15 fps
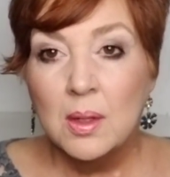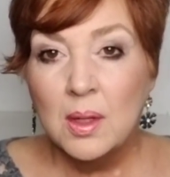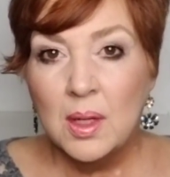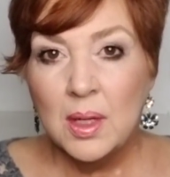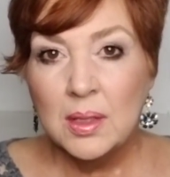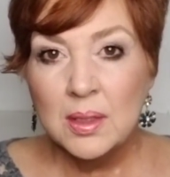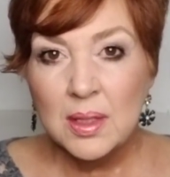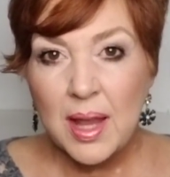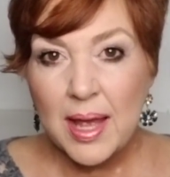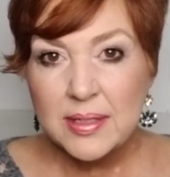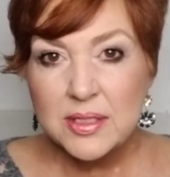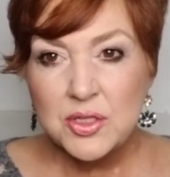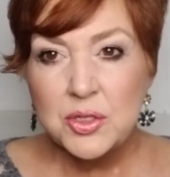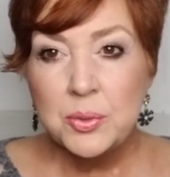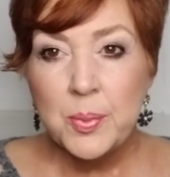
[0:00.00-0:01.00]
In the
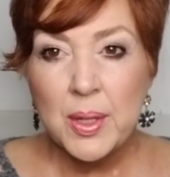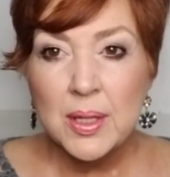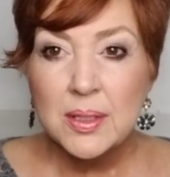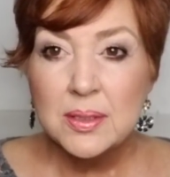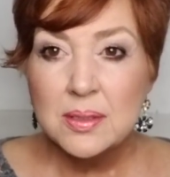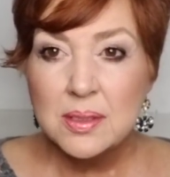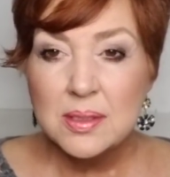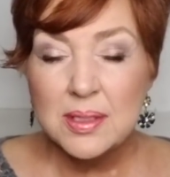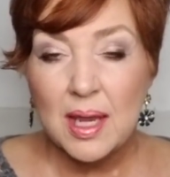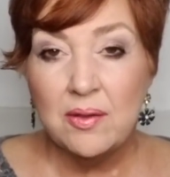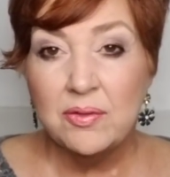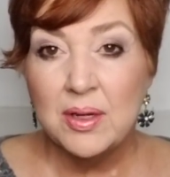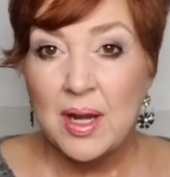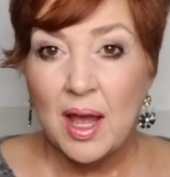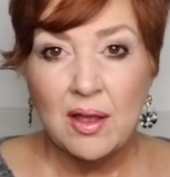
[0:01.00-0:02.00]
last 2 months,
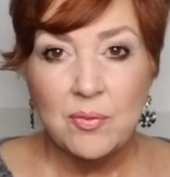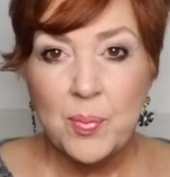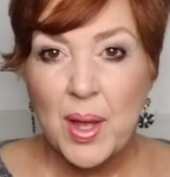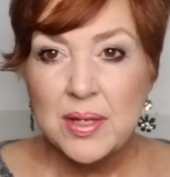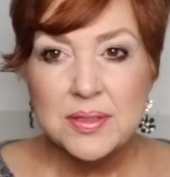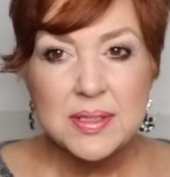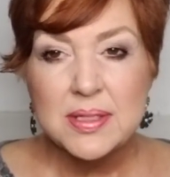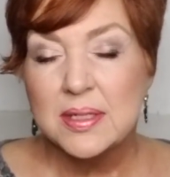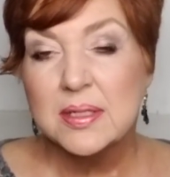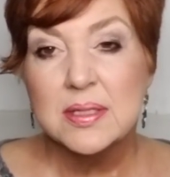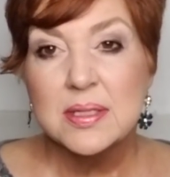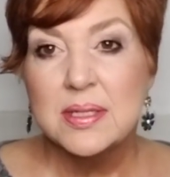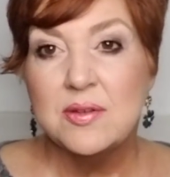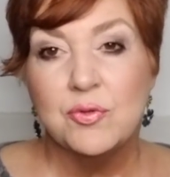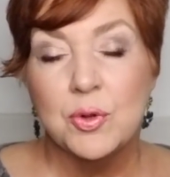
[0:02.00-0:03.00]
David and I have bought
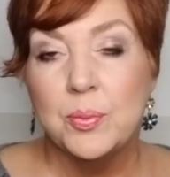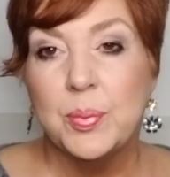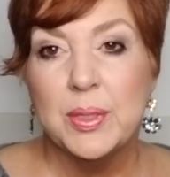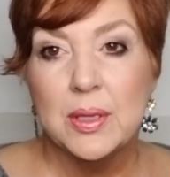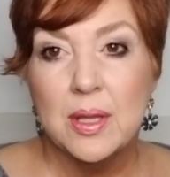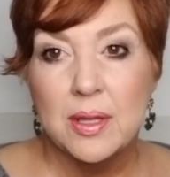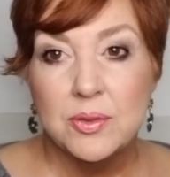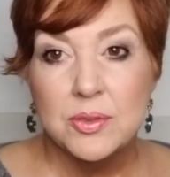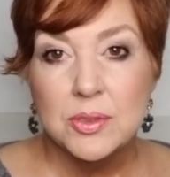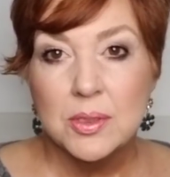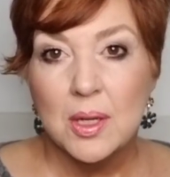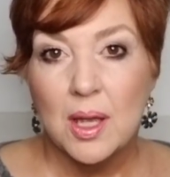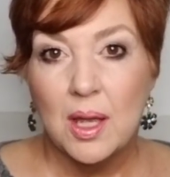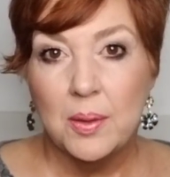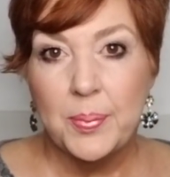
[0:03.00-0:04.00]
6 different pillows
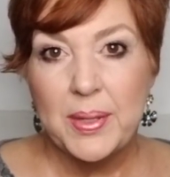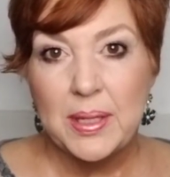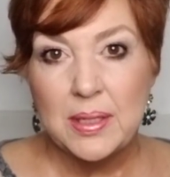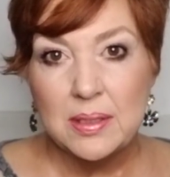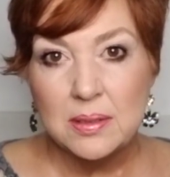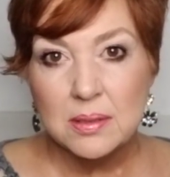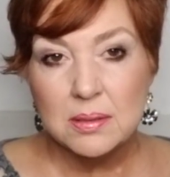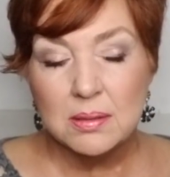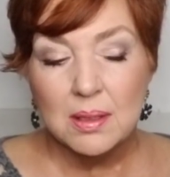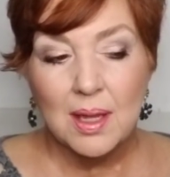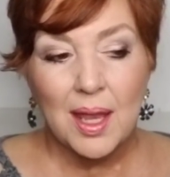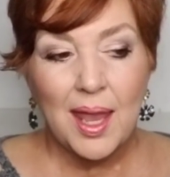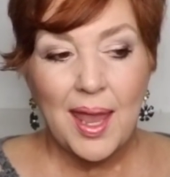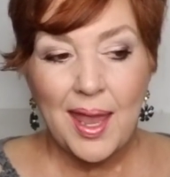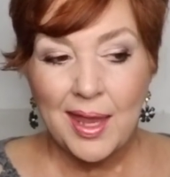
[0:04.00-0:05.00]
a piece,
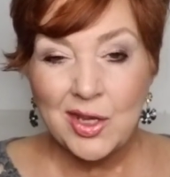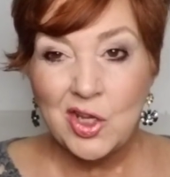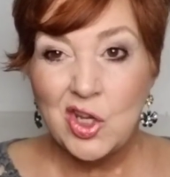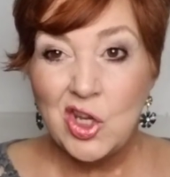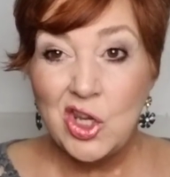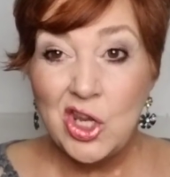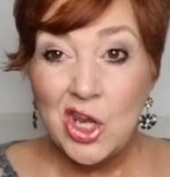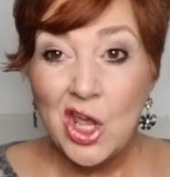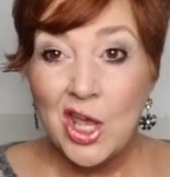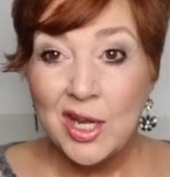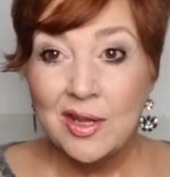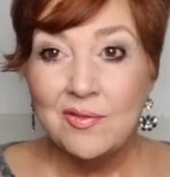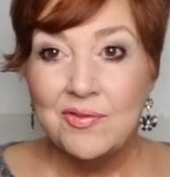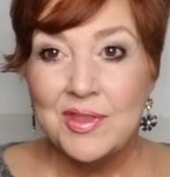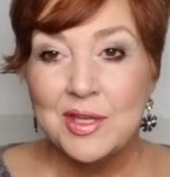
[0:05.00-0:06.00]
and none
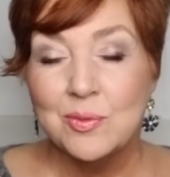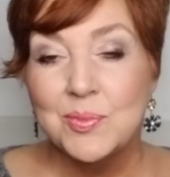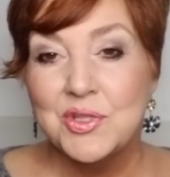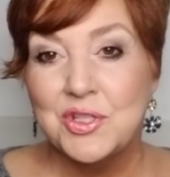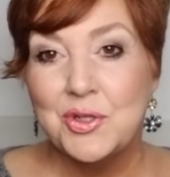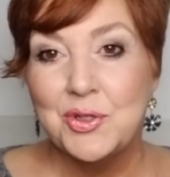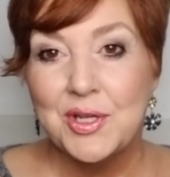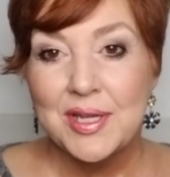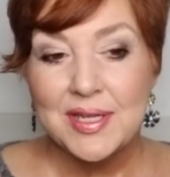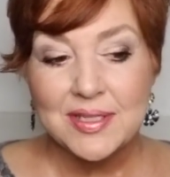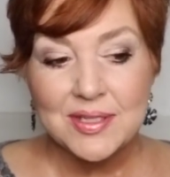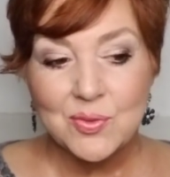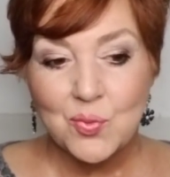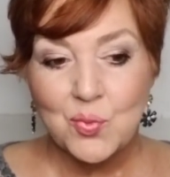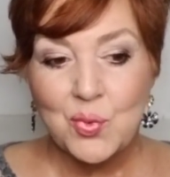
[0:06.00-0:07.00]
of them suit
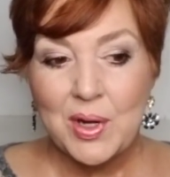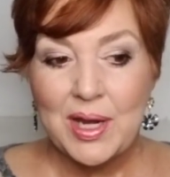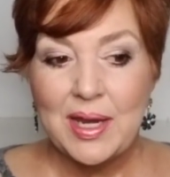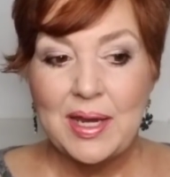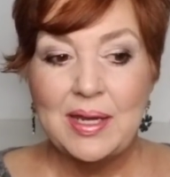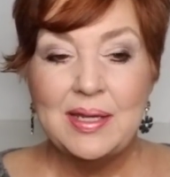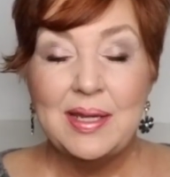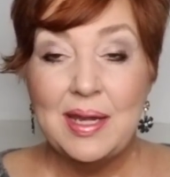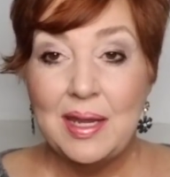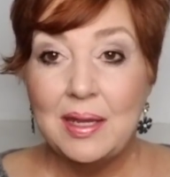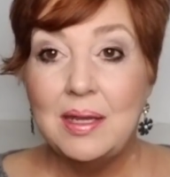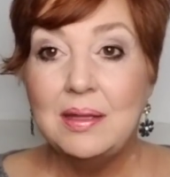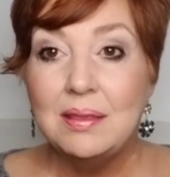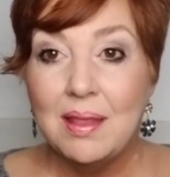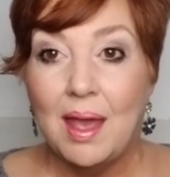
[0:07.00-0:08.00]
us. We
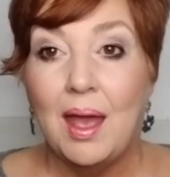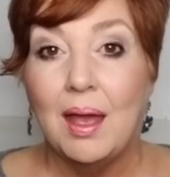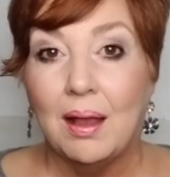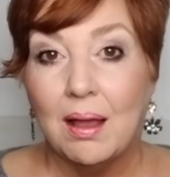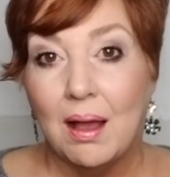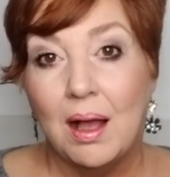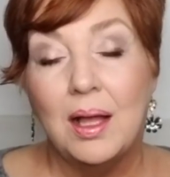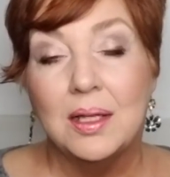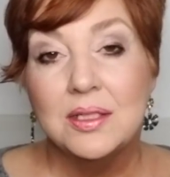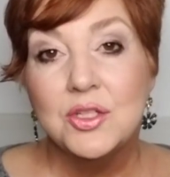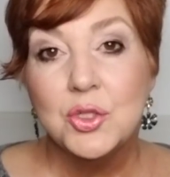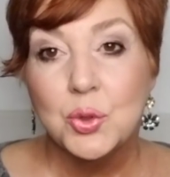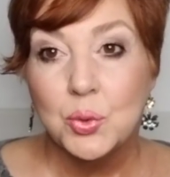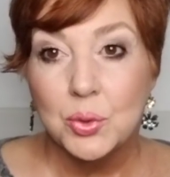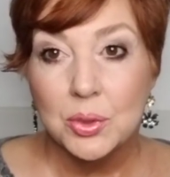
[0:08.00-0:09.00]
need that
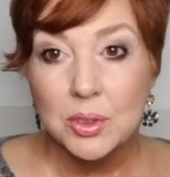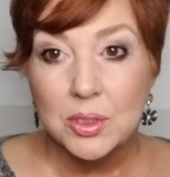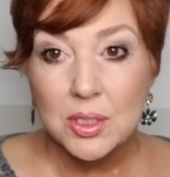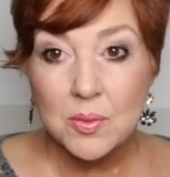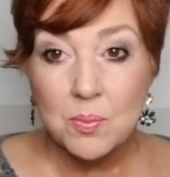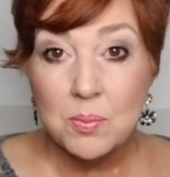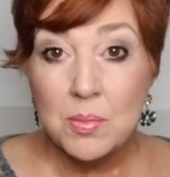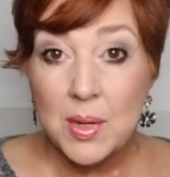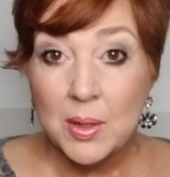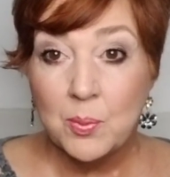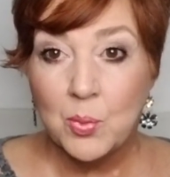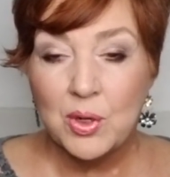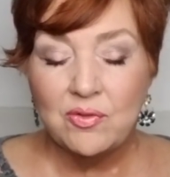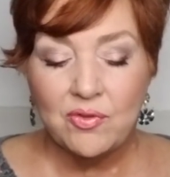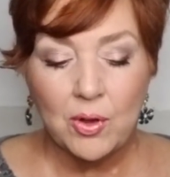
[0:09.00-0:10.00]
contoured
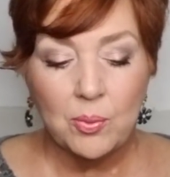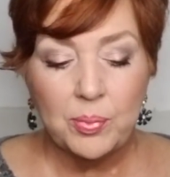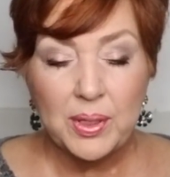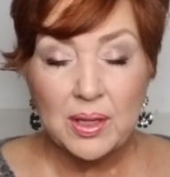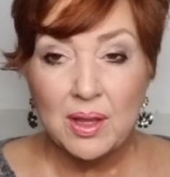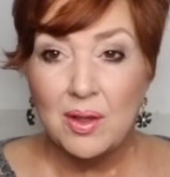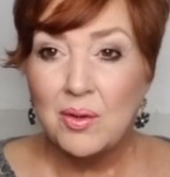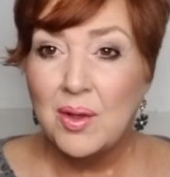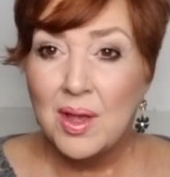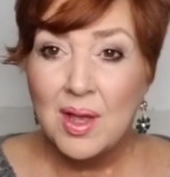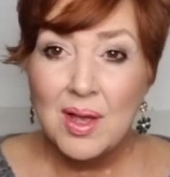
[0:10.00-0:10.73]
memory foam pillow.